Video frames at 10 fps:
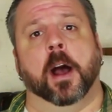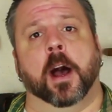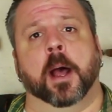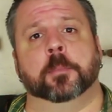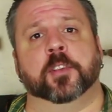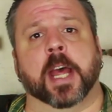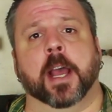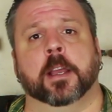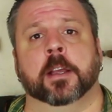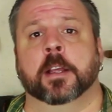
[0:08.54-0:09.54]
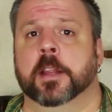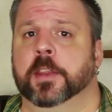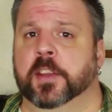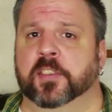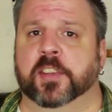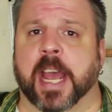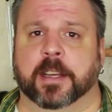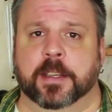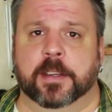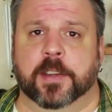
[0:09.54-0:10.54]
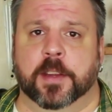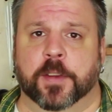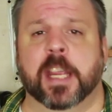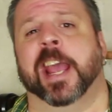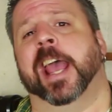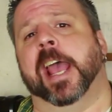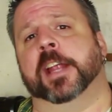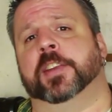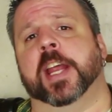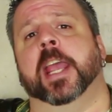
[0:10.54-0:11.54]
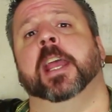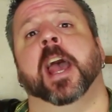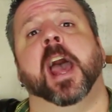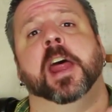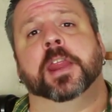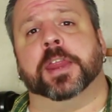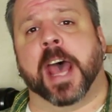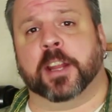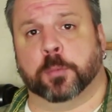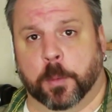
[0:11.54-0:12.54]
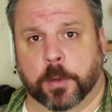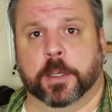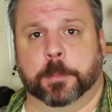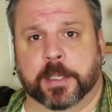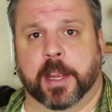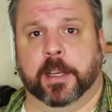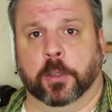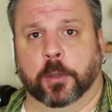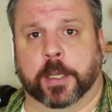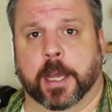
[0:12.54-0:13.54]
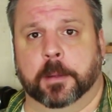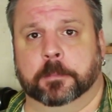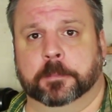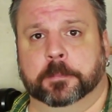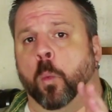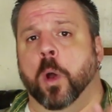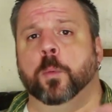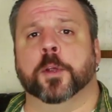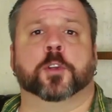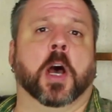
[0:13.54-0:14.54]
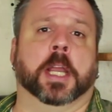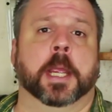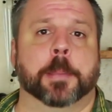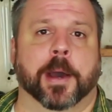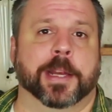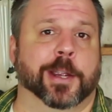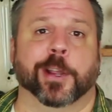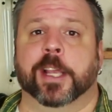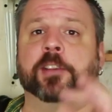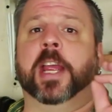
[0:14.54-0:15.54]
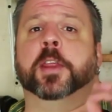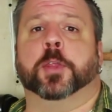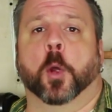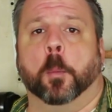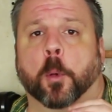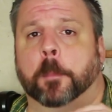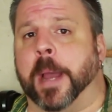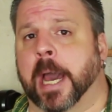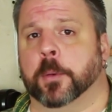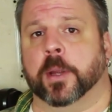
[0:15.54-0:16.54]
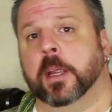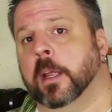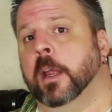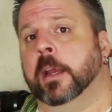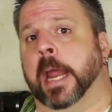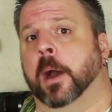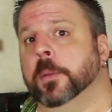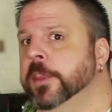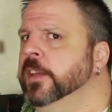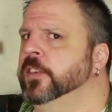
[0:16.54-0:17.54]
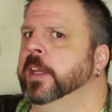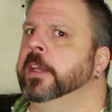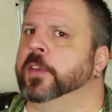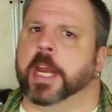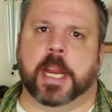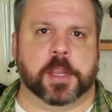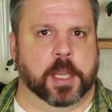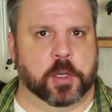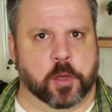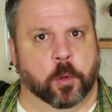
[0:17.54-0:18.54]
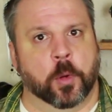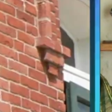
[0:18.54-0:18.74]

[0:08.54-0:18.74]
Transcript: I'm Zak, this is ZakDTV, and today, that's what we're going to be taking a look at. What we're talking about here is a thermal battery. Now, this isn't anything new.